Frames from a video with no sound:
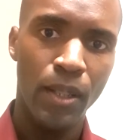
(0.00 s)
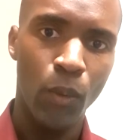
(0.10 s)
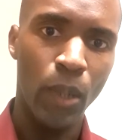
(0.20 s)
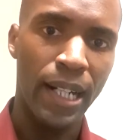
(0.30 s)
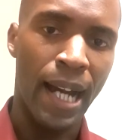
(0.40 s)

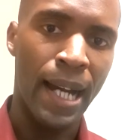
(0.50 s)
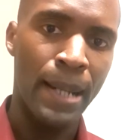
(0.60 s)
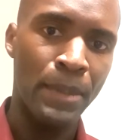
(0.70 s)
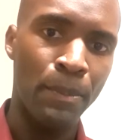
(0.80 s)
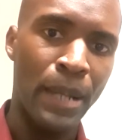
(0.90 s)
What
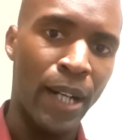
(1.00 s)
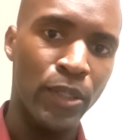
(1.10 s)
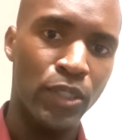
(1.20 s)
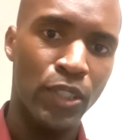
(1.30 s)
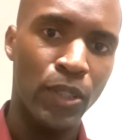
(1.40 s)
I'm
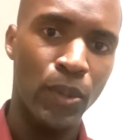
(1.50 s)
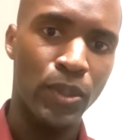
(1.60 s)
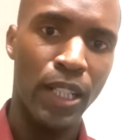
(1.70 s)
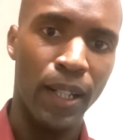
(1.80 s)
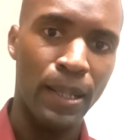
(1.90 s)
about to
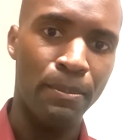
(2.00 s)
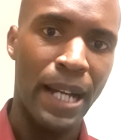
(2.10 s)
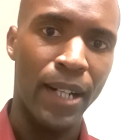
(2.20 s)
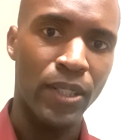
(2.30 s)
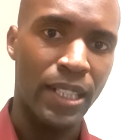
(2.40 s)
talk
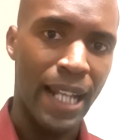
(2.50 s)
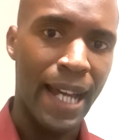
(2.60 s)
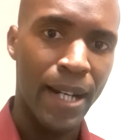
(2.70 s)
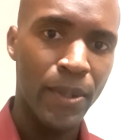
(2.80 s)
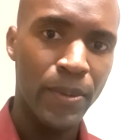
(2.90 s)
about
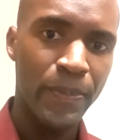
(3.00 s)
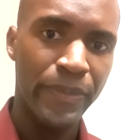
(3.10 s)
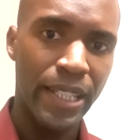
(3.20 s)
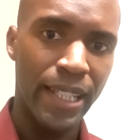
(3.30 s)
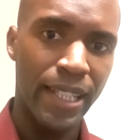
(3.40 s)
now
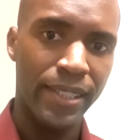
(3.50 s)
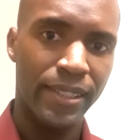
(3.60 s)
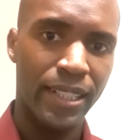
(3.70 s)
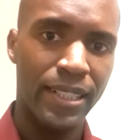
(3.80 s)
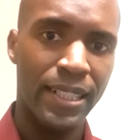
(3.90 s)

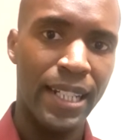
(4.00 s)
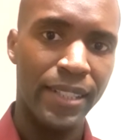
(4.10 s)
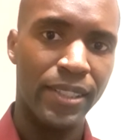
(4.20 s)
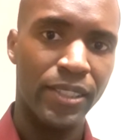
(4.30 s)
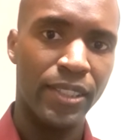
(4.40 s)
isn't
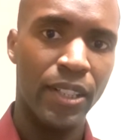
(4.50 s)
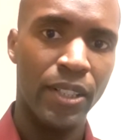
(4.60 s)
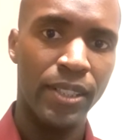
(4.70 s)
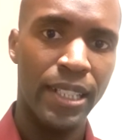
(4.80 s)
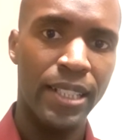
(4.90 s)

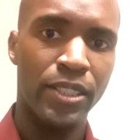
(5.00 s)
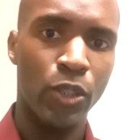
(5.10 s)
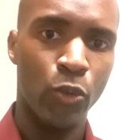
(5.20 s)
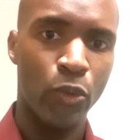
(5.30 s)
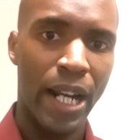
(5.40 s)
necessarily
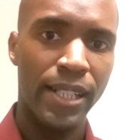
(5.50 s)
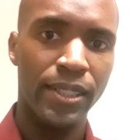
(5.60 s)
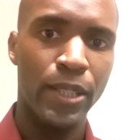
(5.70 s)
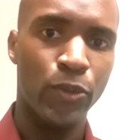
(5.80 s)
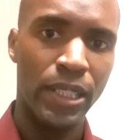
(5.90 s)

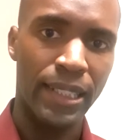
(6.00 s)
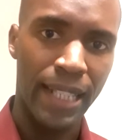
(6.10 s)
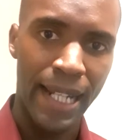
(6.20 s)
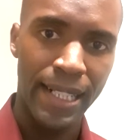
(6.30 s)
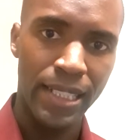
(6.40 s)
directly
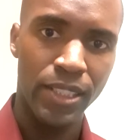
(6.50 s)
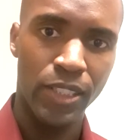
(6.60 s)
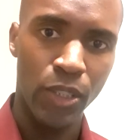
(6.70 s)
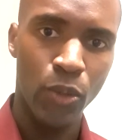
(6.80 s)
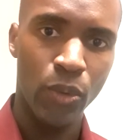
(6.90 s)
related
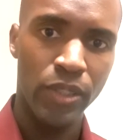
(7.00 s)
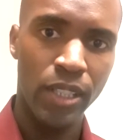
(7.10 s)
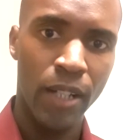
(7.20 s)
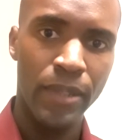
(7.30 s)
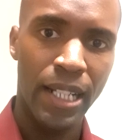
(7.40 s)
to
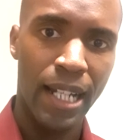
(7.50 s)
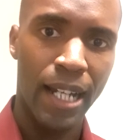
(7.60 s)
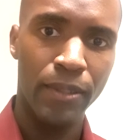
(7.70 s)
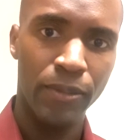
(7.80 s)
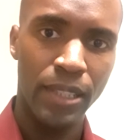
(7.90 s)
resolving
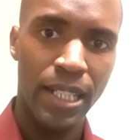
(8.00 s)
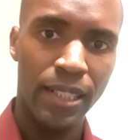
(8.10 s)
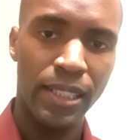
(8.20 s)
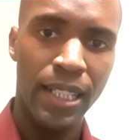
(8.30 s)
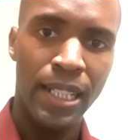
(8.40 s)

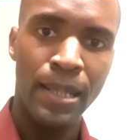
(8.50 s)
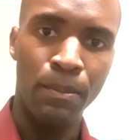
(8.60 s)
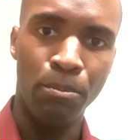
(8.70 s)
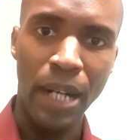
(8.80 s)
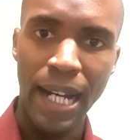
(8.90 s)
conflict,
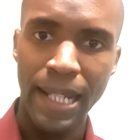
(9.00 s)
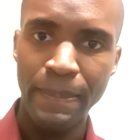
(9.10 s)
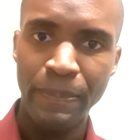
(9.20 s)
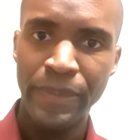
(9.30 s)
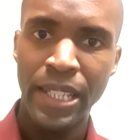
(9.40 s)

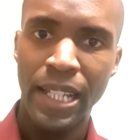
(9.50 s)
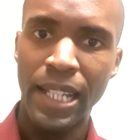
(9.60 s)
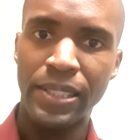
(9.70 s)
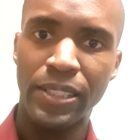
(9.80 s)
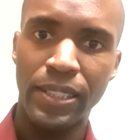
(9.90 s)
but
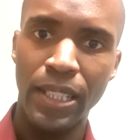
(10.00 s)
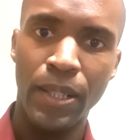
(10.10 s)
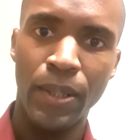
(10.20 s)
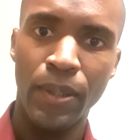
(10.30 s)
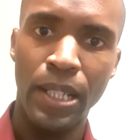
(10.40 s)
it's
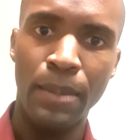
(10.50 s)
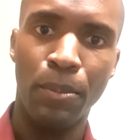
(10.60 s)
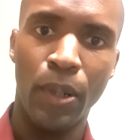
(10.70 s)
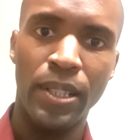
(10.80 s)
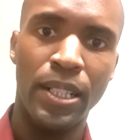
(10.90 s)
still
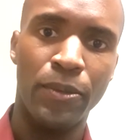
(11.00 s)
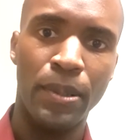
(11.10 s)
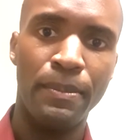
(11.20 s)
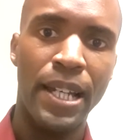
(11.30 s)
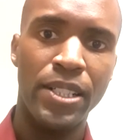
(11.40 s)
important
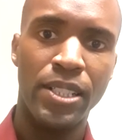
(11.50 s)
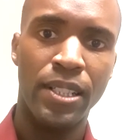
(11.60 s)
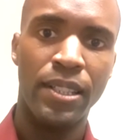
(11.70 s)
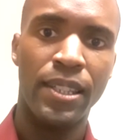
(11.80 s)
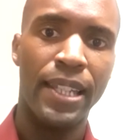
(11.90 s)

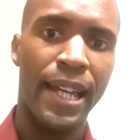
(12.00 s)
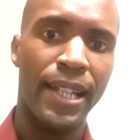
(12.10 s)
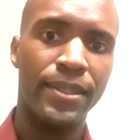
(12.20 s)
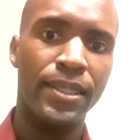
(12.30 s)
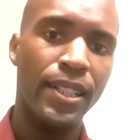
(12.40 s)
information
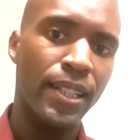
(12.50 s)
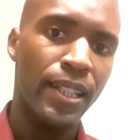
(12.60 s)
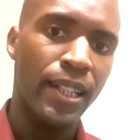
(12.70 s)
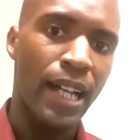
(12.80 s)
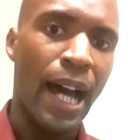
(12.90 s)
that
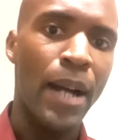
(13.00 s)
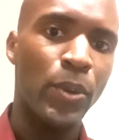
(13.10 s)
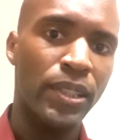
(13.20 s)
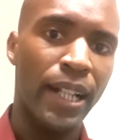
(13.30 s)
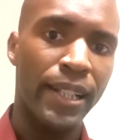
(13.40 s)
I
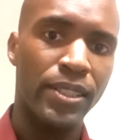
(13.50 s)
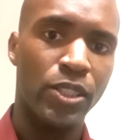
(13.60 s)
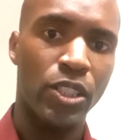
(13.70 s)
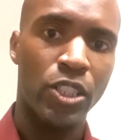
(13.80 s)
would like to